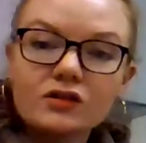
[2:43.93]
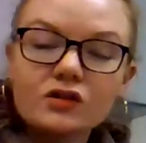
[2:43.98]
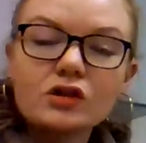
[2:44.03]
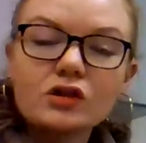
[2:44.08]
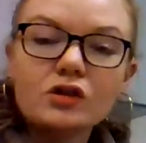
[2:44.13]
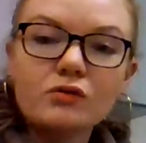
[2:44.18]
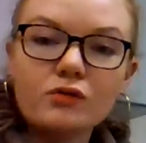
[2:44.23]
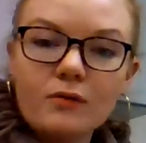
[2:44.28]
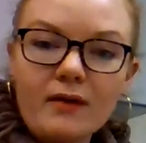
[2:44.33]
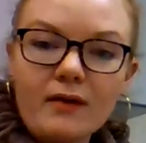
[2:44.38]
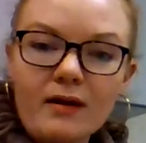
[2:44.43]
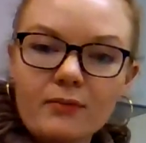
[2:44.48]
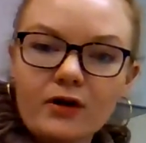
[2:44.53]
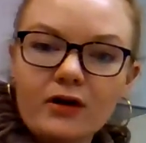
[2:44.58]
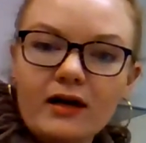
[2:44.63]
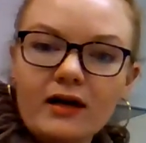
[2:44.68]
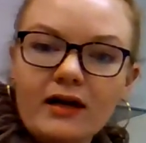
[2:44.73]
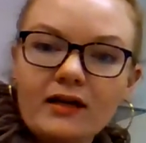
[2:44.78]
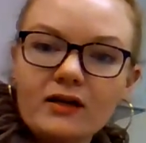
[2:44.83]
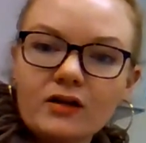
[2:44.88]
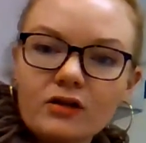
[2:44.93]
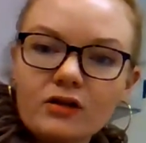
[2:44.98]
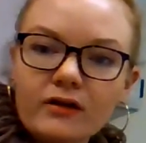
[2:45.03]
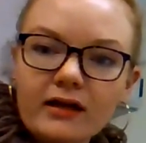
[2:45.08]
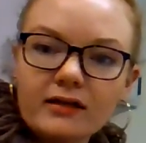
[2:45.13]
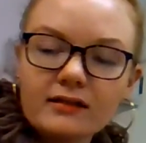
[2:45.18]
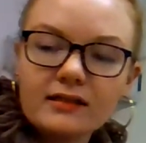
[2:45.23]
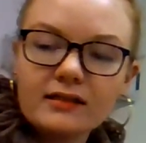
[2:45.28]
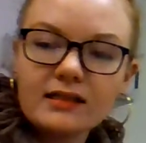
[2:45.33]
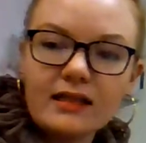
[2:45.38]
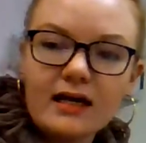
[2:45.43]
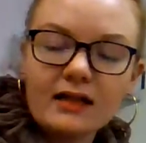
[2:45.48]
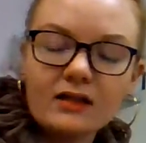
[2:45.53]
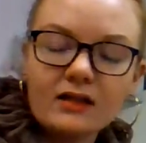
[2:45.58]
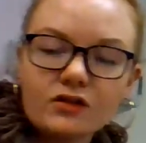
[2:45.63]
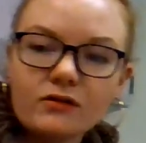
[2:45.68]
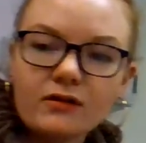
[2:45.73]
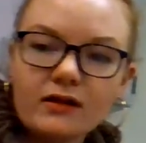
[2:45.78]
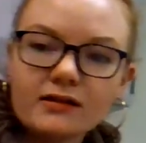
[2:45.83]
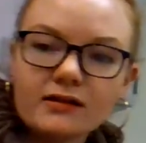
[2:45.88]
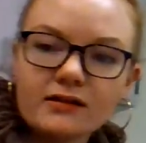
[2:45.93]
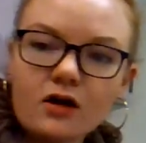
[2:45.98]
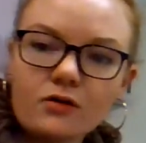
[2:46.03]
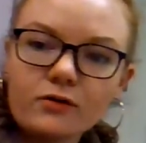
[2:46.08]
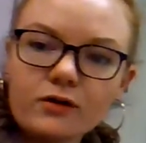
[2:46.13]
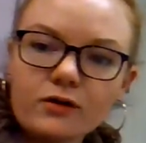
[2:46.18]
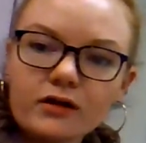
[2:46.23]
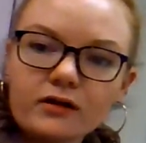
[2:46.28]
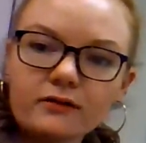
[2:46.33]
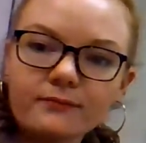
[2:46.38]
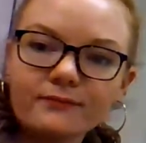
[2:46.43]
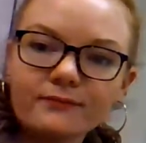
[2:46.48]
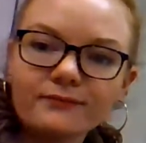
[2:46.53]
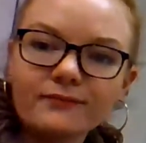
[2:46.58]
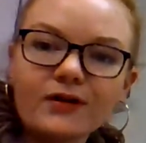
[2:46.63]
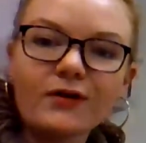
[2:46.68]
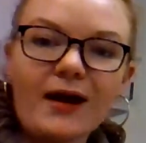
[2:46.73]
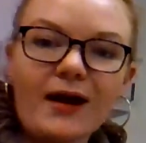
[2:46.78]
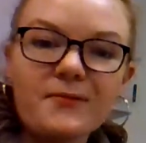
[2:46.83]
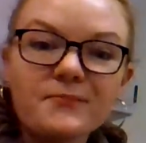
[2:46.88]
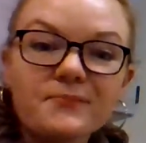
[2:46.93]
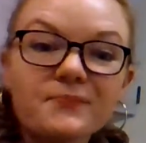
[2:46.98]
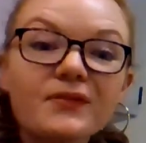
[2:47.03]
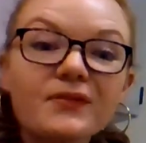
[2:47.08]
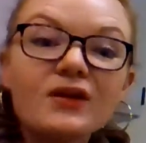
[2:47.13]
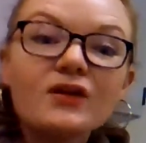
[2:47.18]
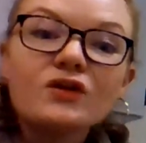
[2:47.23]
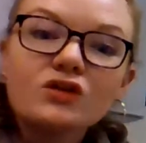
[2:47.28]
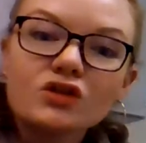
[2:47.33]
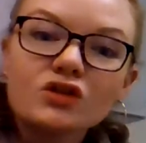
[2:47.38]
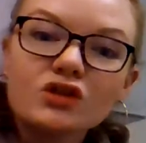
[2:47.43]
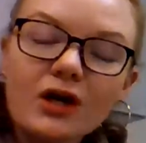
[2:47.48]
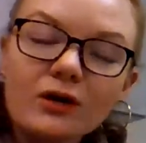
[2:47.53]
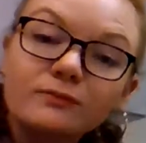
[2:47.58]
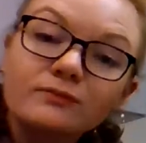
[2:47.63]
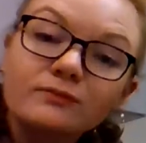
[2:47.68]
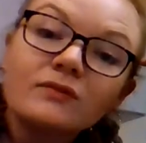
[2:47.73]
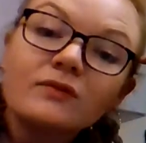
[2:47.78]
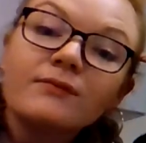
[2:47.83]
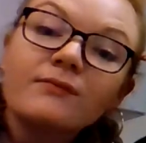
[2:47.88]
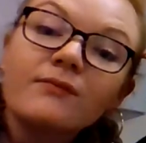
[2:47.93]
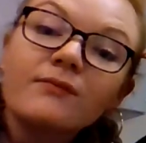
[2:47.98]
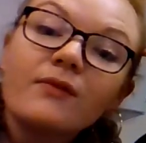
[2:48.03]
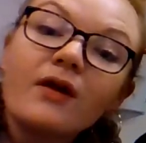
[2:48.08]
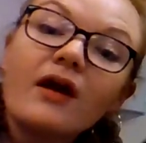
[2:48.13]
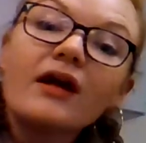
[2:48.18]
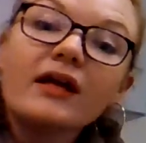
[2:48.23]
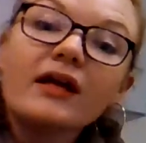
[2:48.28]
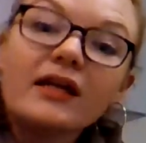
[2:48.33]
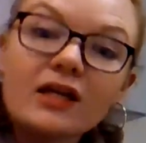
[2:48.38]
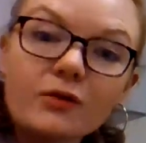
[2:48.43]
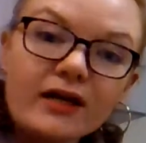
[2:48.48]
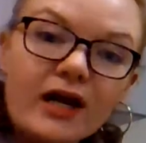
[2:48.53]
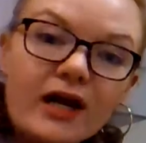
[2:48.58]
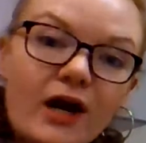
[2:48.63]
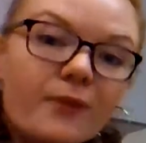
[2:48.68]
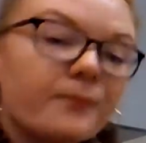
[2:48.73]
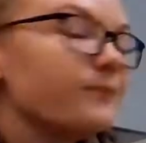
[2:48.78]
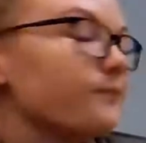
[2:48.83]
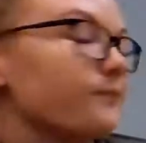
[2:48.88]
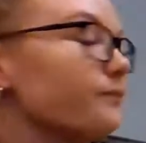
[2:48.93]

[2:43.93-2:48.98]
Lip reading: to remember. And you can't see that, so that's awkward. Okay, so here we go.